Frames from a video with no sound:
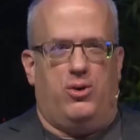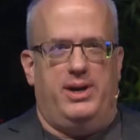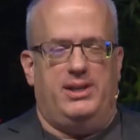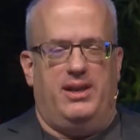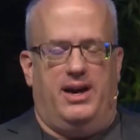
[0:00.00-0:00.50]

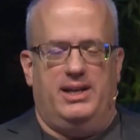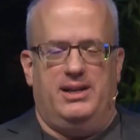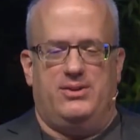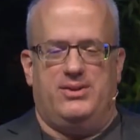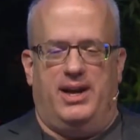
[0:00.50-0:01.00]
hurry in the
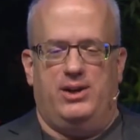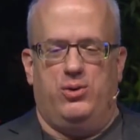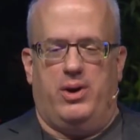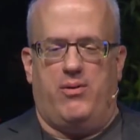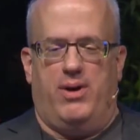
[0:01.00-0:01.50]
90s that I
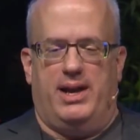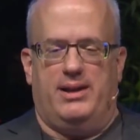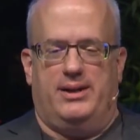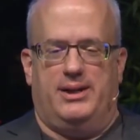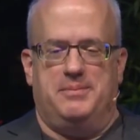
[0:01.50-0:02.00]
do
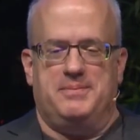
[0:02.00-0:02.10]
regret.